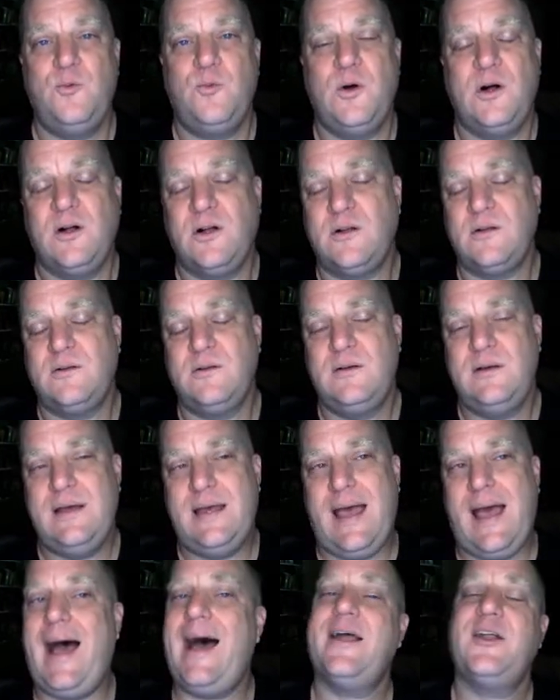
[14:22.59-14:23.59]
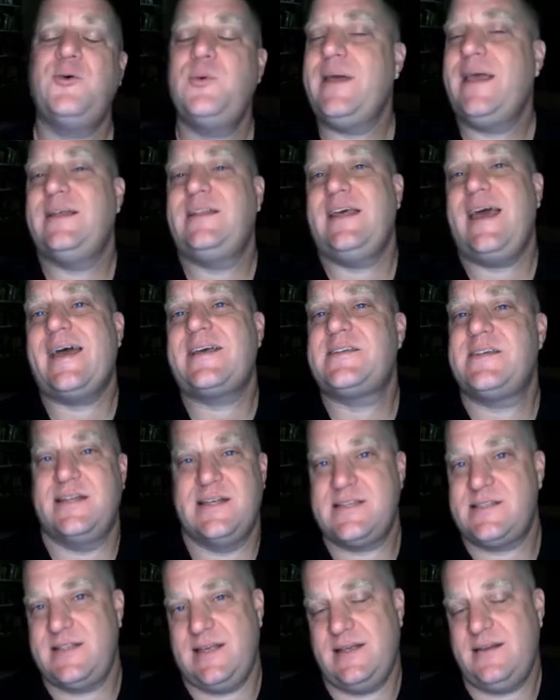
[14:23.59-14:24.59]
Well, how do we get the
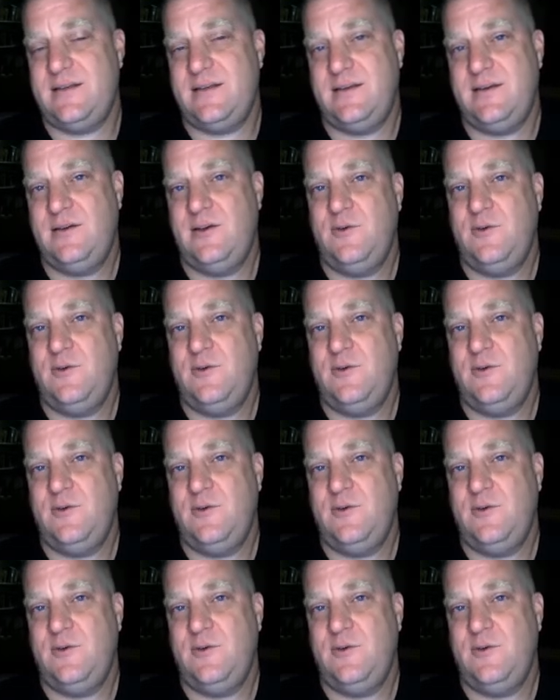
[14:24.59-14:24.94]
Exodus then?